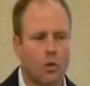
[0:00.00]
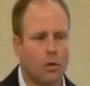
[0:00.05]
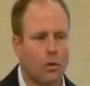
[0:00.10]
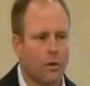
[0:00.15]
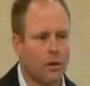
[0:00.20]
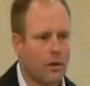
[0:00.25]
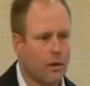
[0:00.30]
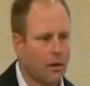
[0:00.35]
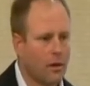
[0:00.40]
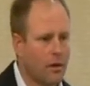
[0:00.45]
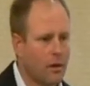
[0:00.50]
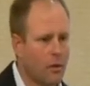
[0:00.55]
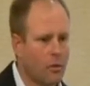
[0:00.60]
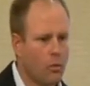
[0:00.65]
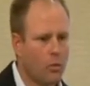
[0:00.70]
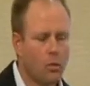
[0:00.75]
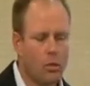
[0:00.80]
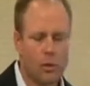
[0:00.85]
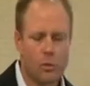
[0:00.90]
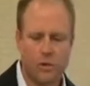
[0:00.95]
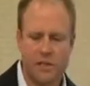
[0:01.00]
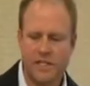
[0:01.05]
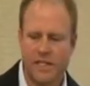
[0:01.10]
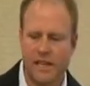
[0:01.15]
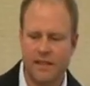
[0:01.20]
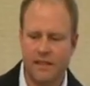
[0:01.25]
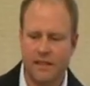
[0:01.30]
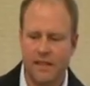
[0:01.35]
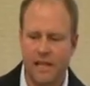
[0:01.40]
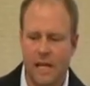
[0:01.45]
So when
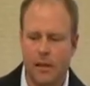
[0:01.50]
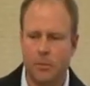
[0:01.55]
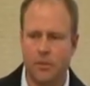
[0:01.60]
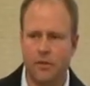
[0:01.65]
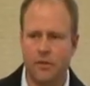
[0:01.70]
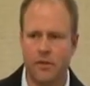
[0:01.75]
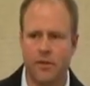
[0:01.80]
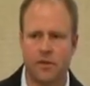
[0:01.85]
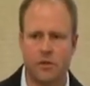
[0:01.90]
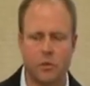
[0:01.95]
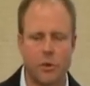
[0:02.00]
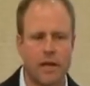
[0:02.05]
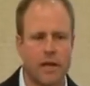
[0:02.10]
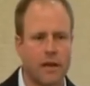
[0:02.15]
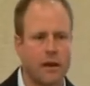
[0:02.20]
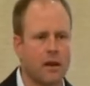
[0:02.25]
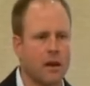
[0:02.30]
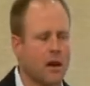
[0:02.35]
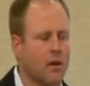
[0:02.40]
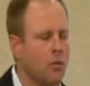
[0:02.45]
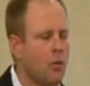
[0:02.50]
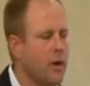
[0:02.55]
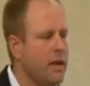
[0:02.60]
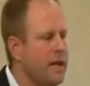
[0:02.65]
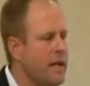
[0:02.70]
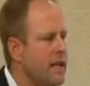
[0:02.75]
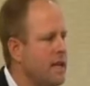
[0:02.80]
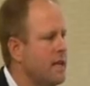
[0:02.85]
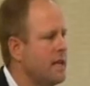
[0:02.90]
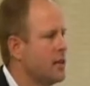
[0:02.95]
we're setting the table for this weekend,
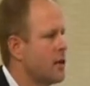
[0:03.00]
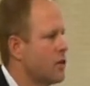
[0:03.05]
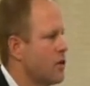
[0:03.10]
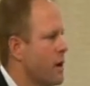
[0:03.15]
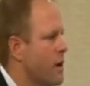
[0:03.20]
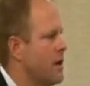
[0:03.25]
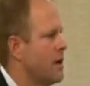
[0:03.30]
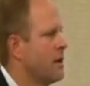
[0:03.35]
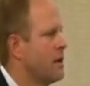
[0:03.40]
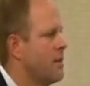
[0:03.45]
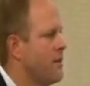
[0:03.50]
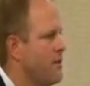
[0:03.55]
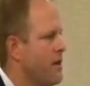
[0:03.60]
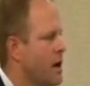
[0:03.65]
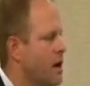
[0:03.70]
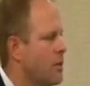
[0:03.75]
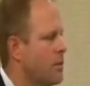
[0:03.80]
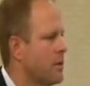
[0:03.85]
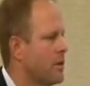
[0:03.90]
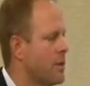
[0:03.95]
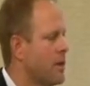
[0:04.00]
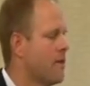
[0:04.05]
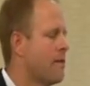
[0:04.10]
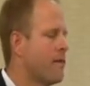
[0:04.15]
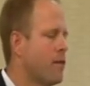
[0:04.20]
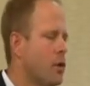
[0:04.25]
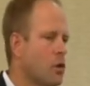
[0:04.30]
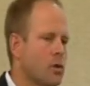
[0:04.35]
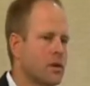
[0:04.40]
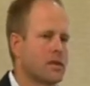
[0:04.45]
we need to create an environment
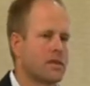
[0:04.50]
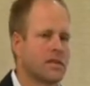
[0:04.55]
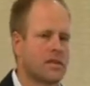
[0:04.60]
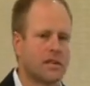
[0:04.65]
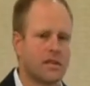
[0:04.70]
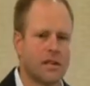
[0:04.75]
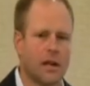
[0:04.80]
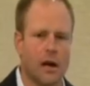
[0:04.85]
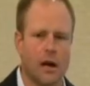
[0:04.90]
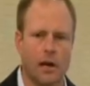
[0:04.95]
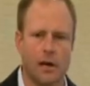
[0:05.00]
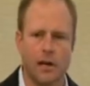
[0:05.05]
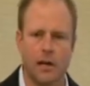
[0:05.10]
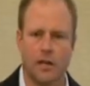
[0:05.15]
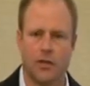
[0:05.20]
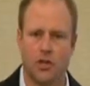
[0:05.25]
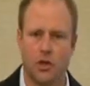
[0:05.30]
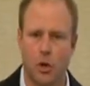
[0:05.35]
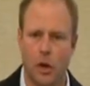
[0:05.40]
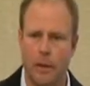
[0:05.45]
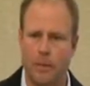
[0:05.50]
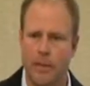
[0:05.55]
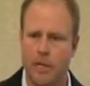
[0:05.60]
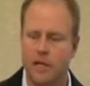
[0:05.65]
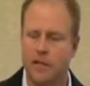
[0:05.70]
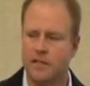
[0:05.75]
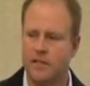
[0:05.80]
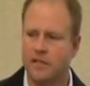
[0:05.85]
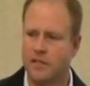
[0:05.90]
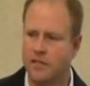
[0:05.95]
that focuses on
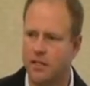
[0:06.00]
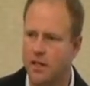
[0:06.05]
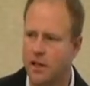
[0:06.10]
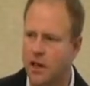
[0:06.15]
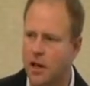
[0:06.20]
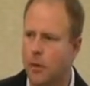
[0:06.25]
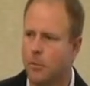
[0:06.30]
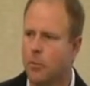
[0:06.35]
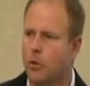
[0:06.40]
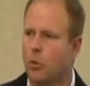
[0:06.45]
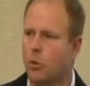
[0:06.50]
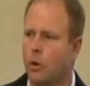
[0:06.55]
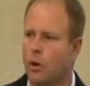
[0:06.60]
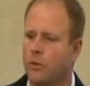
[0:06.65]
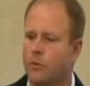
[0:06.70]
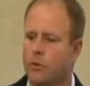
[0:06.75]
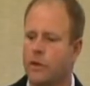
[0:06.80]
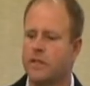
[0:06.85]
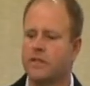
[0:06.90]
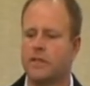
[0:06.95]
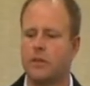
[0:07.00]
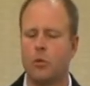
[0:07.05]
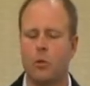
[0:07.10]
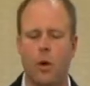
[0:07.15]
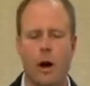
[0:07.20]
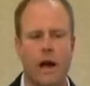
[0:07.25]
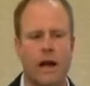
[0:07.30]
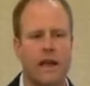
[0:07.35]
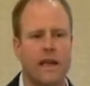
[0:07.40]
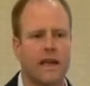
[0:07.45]
enjoyment because it's the number one
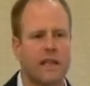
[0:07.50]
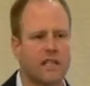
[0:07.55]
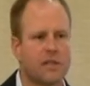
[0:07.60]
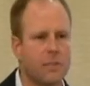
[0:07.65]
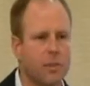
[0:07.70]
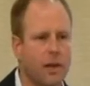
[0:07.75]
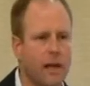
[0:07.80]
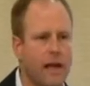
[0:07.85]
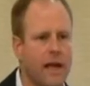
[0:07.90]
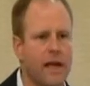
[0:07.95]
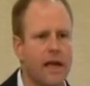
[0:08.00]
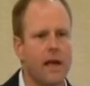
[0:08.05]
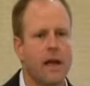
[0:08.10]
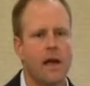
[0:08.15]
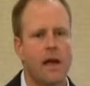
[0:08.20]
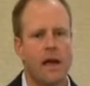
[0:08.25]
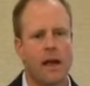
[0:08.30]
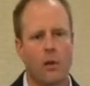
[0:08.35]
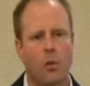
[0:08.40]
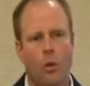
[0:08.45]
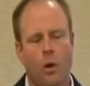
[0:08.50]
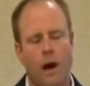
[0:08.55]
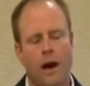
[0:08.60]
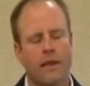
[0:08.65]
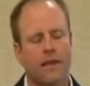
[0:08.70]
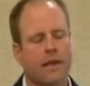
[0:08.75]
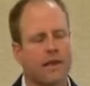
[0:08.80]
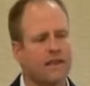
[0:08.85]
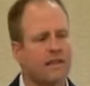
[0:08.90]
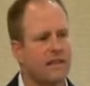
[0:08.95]
reason why kids play and
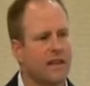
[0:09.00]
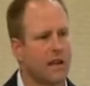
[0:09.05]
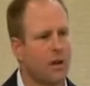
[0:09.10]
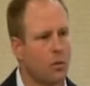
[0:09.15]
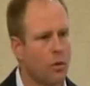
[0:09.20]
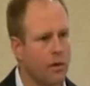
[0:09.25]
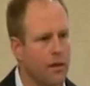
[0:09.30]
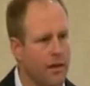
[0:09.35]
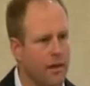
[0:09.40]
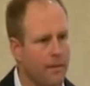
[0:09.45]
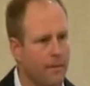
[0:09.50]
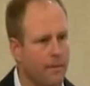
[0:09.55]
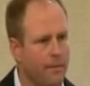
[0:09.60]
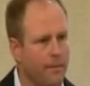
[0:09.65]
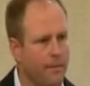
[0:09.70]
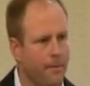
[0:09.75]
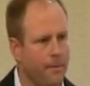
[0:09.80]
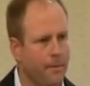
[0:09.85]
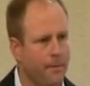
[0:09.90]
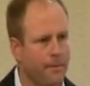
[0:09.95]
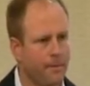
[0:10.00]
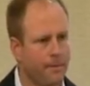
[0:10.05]
why they stick with it.